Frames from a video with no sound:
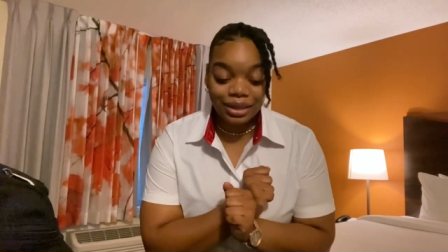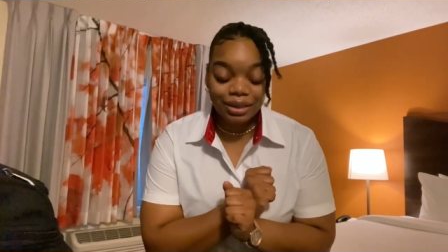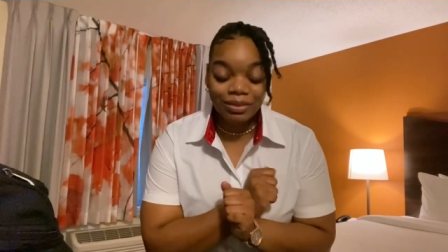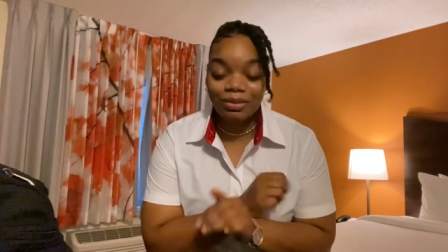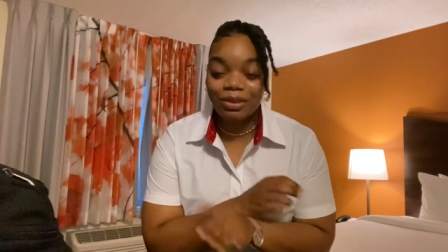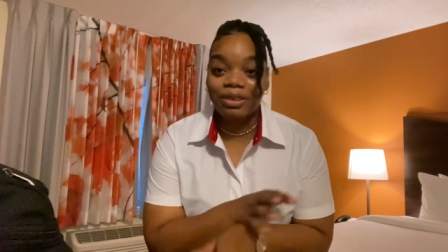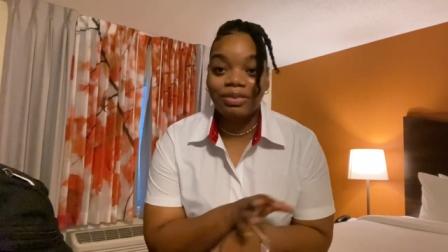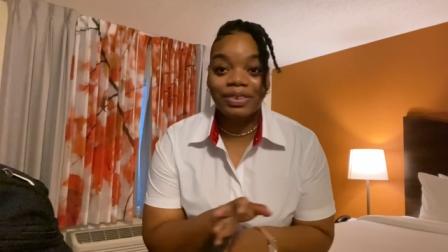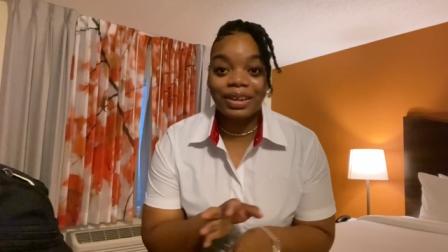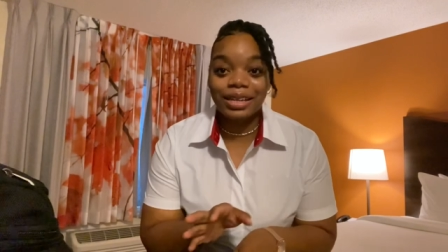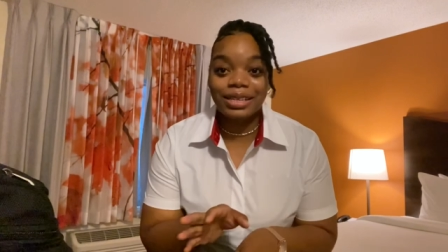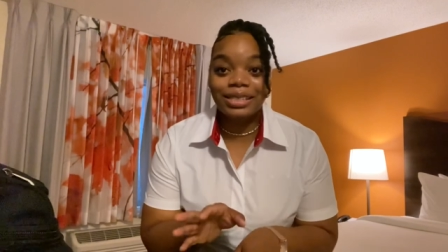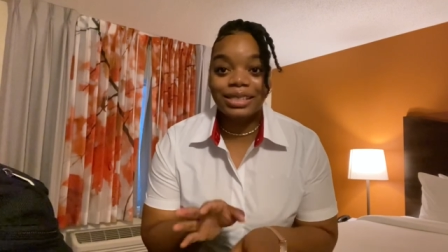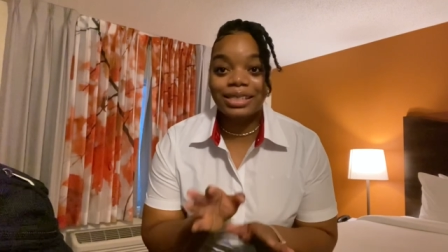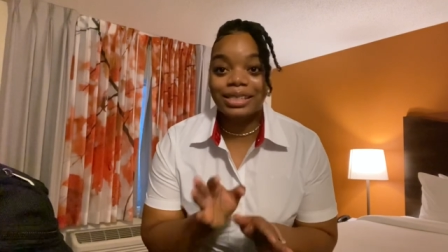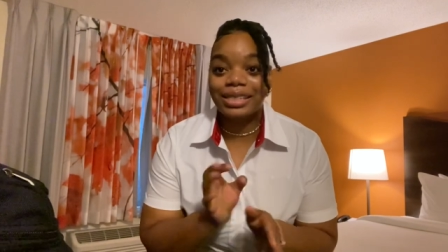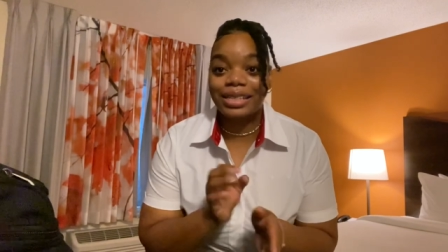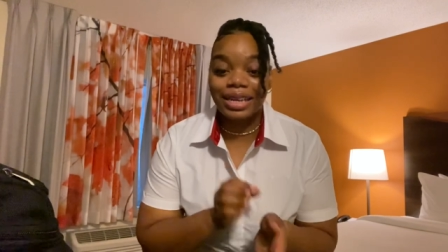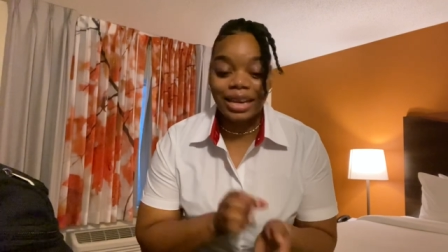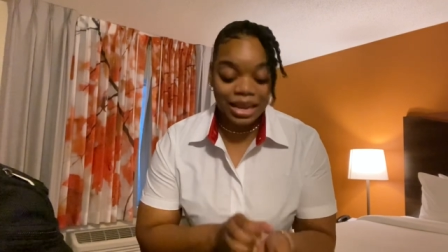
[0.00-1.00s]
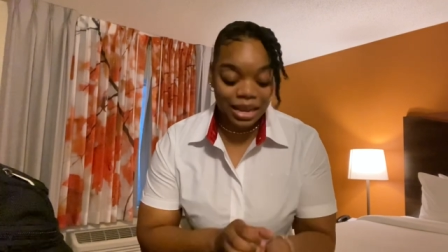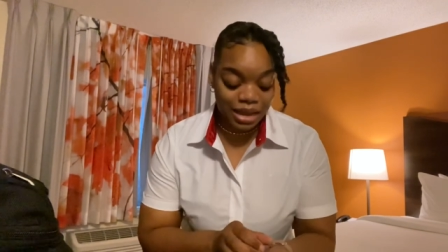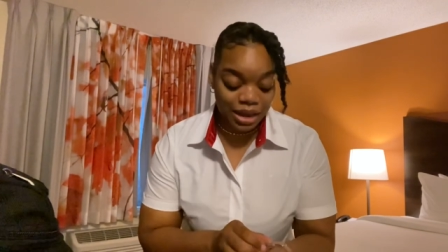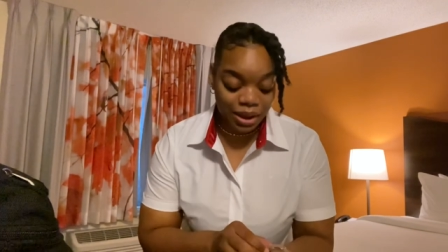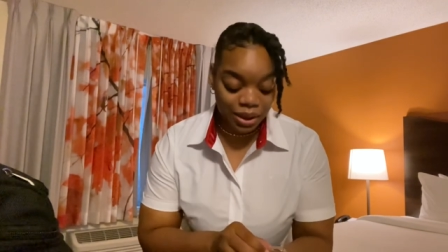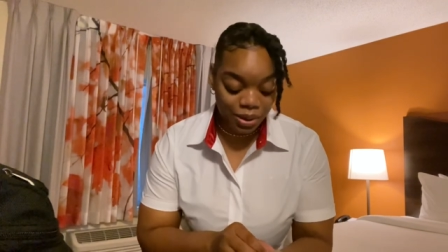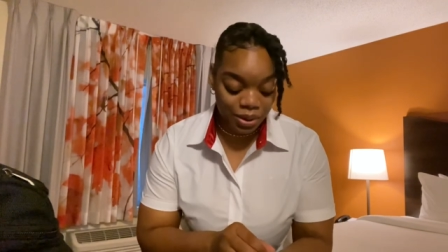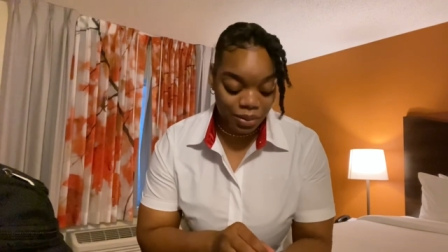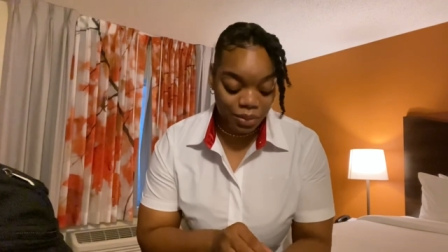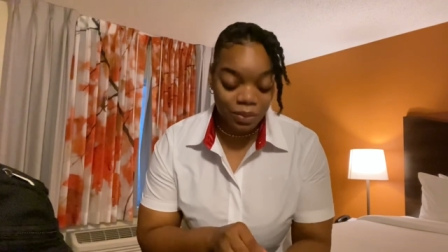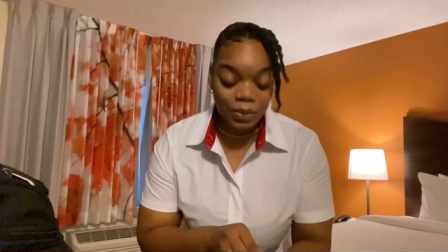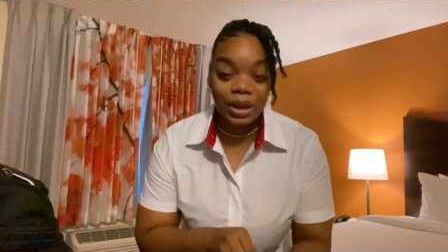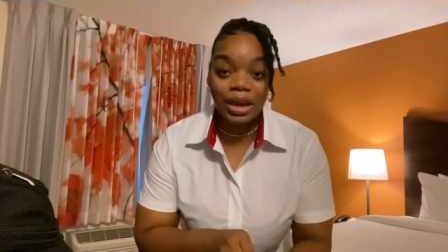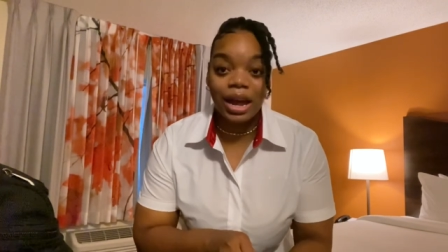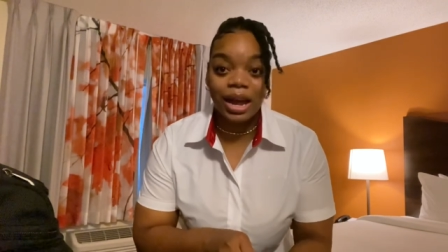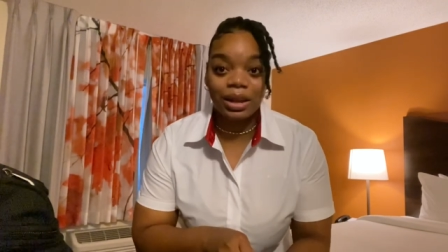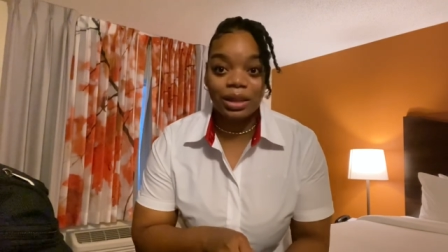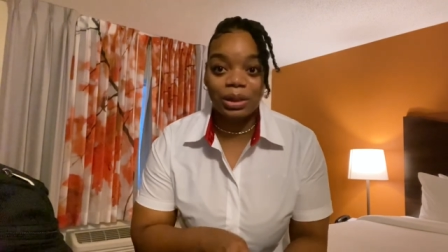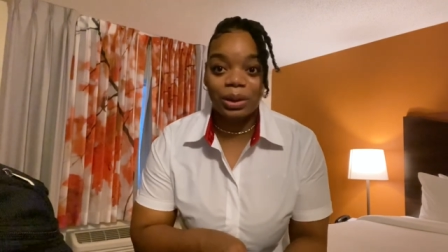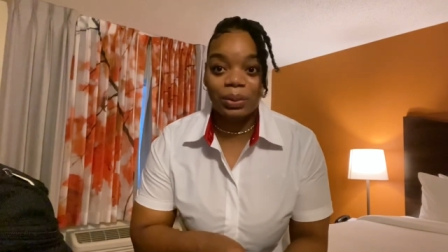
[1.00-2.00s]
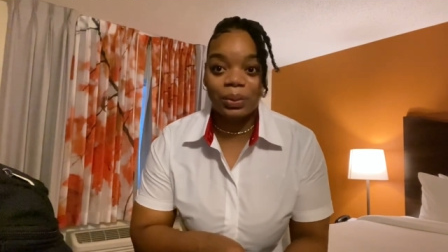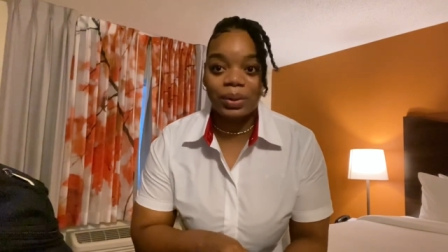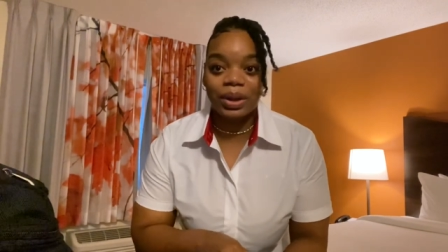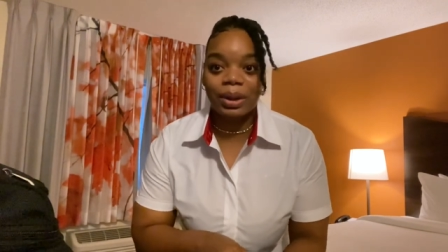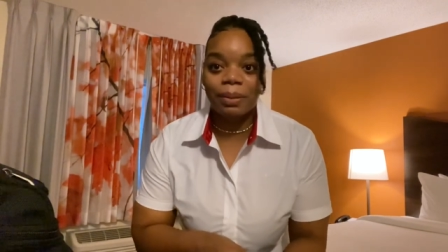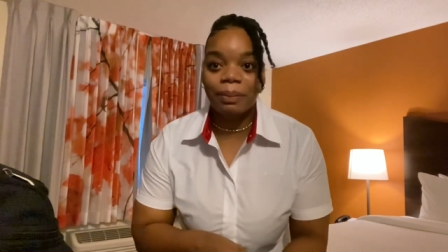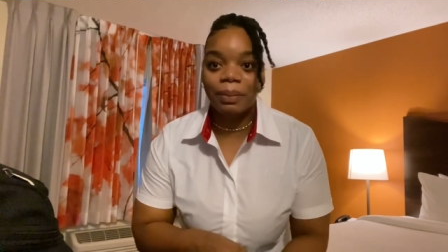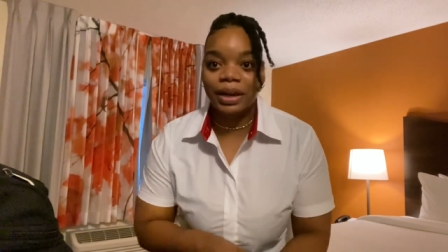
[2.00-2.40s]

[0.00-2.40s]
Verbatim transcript: Four flights today, we got through it.